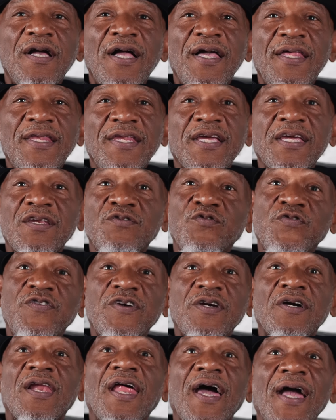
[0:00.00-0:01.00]
and it can
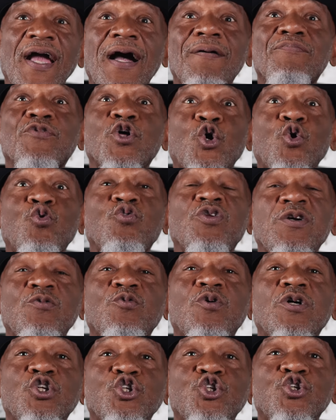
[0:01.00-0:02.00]
feel like I'm the only
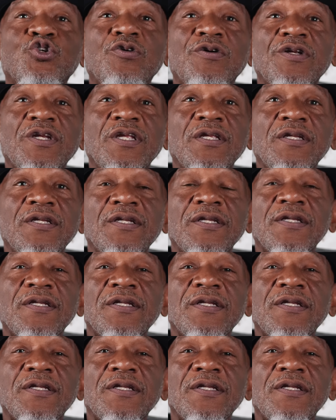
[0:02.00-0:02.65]
one doing it.